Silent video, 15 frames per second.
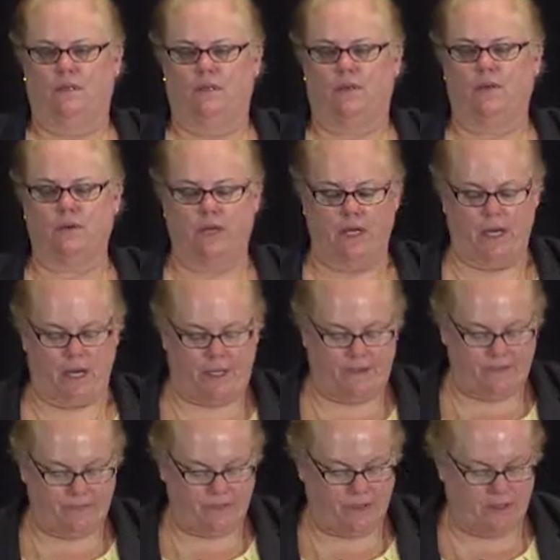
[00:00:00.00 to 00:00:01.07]

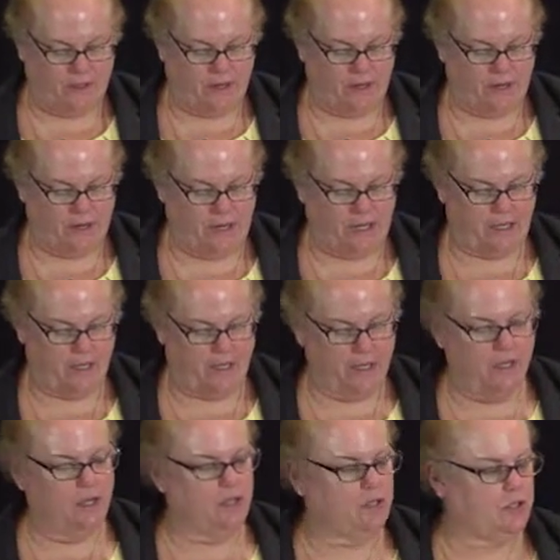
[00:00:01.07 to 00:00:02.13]
Okay, all right.
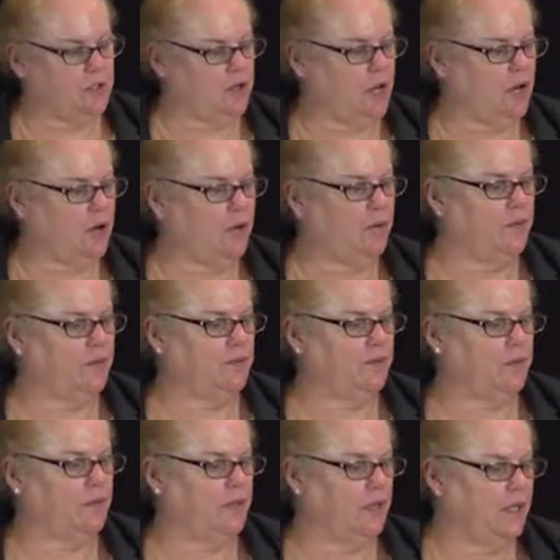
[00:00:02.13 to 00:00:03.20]
So
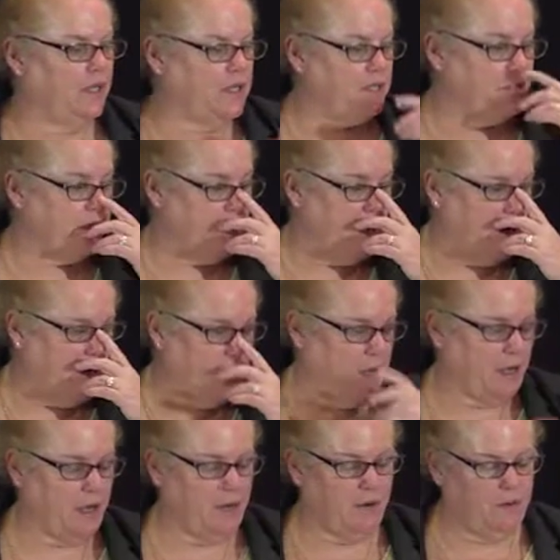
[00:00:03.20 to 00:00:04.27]
in this
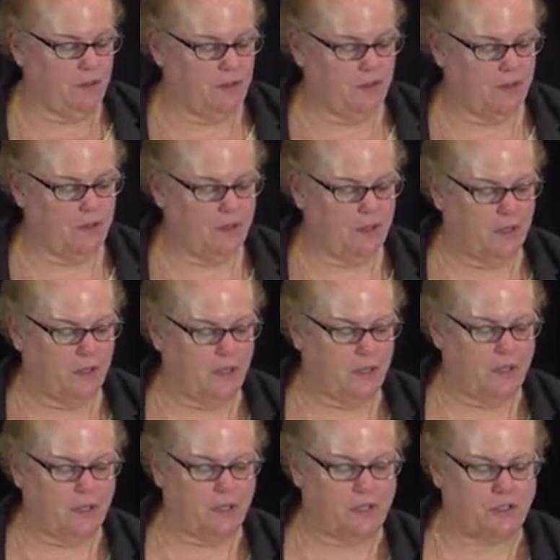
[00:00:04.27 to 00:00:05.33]
scenario,
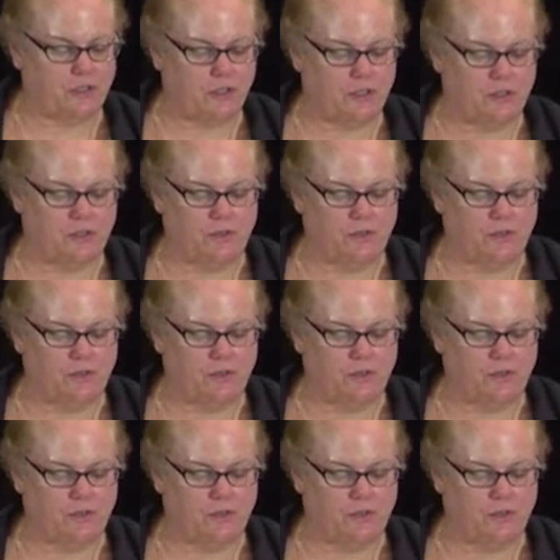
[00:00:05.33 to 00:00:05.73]
let's just